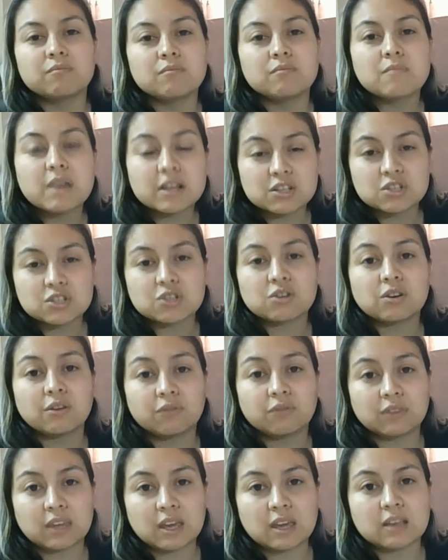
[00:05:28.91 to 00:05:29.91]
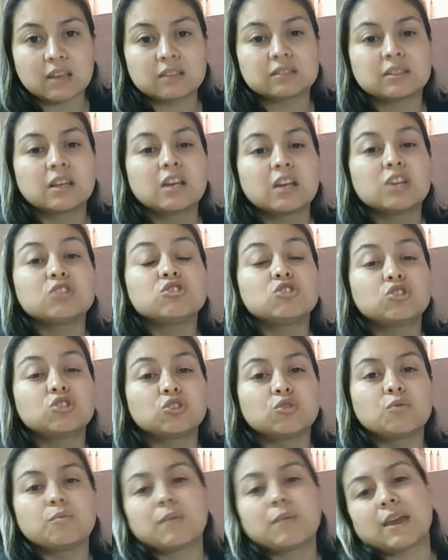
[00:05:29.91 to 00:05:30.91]
mixture of things
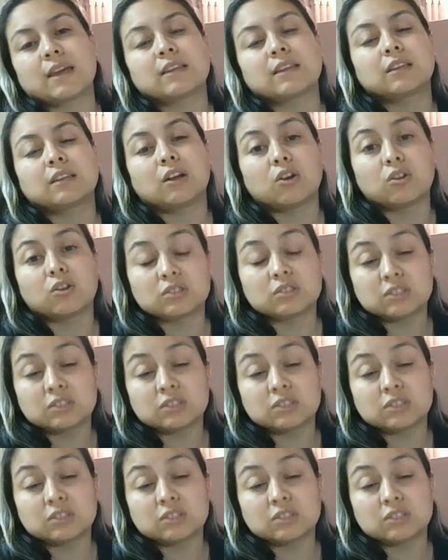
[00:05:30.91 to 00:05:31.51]
to make the